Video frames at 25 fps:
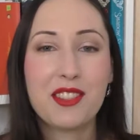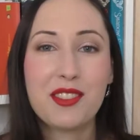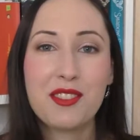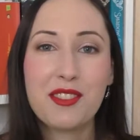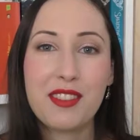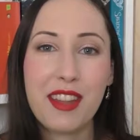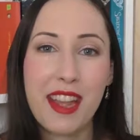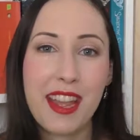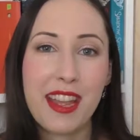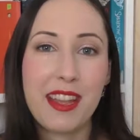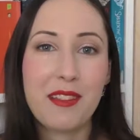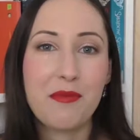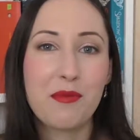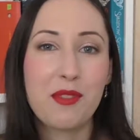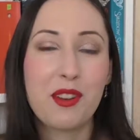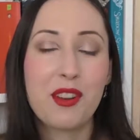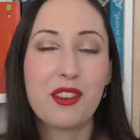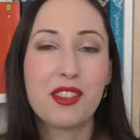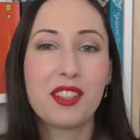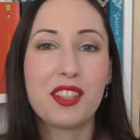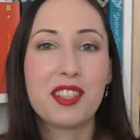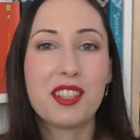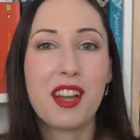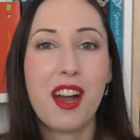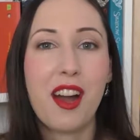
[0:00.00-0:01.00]
Today I'm
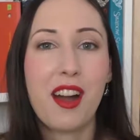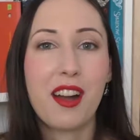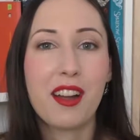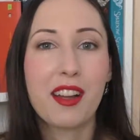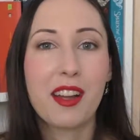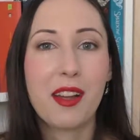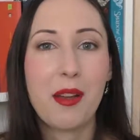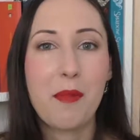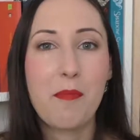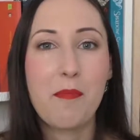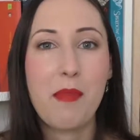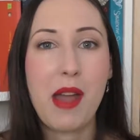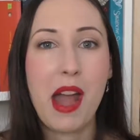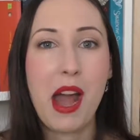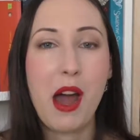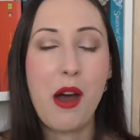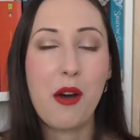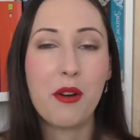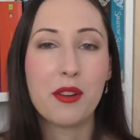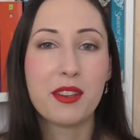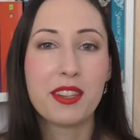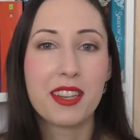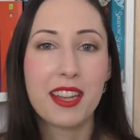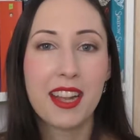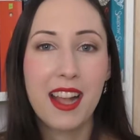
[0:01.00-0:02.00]
going to talk
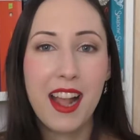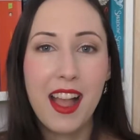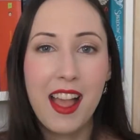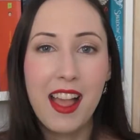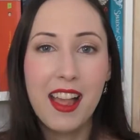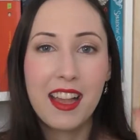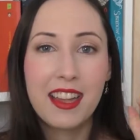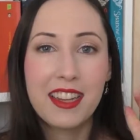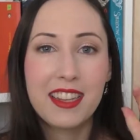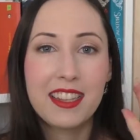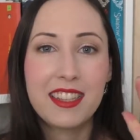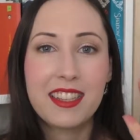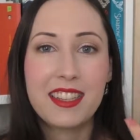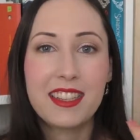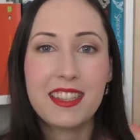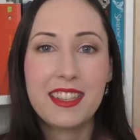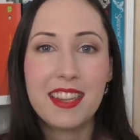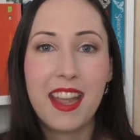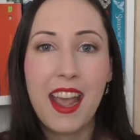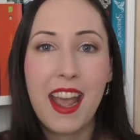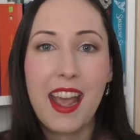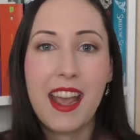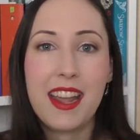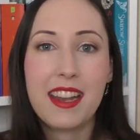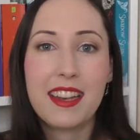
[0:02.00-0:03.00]
about
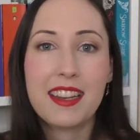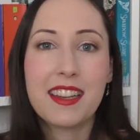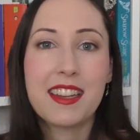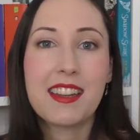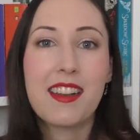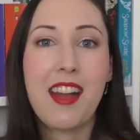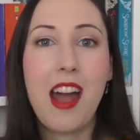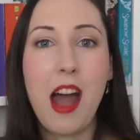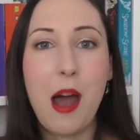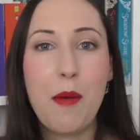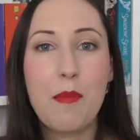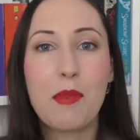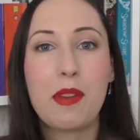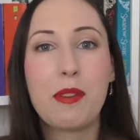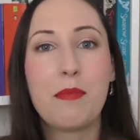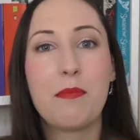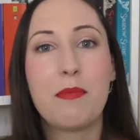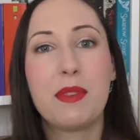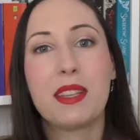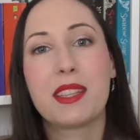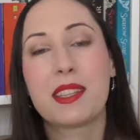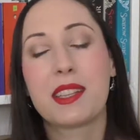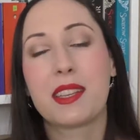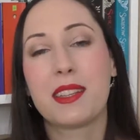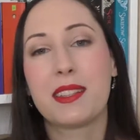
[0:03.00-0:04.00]
10 common
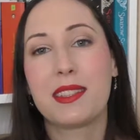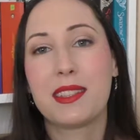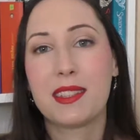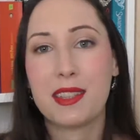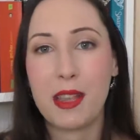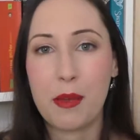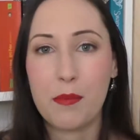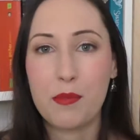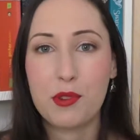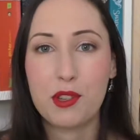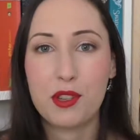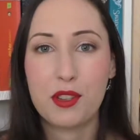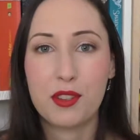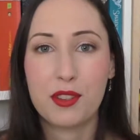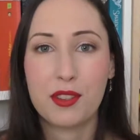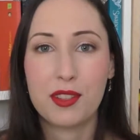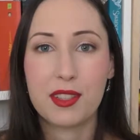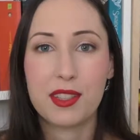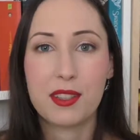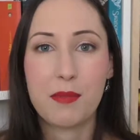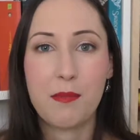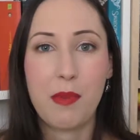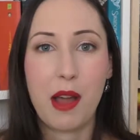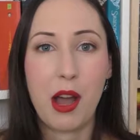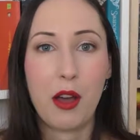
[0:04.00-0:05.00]

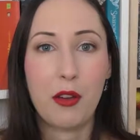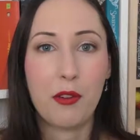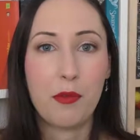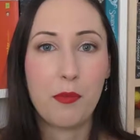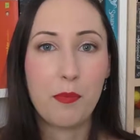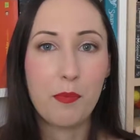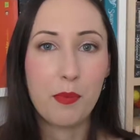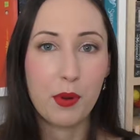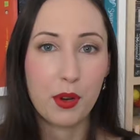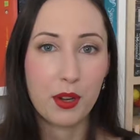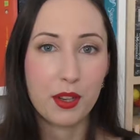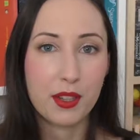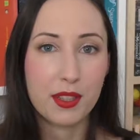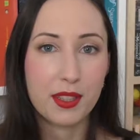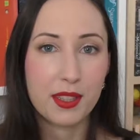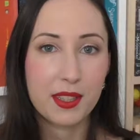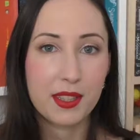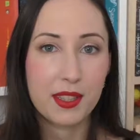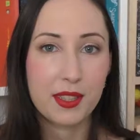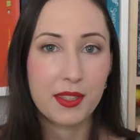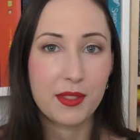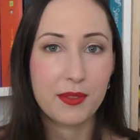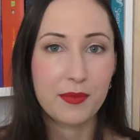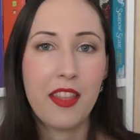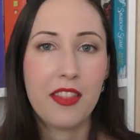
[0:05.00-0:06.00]
misconceptions about
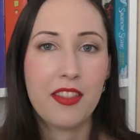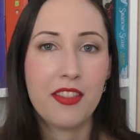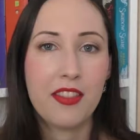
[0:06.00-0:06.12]
books.